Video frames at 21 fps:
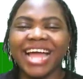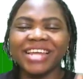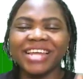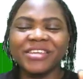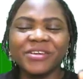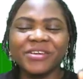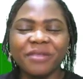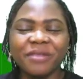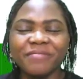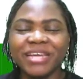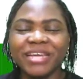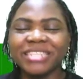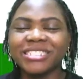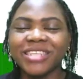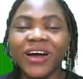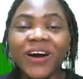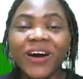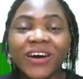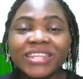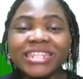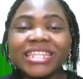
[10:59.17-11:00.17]
and comment
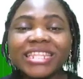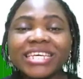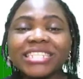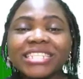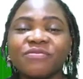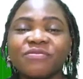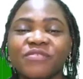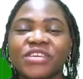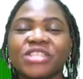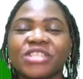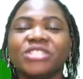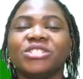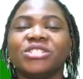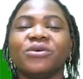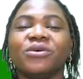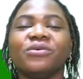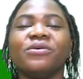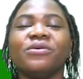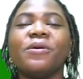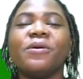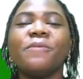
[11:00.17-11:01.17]
on this video.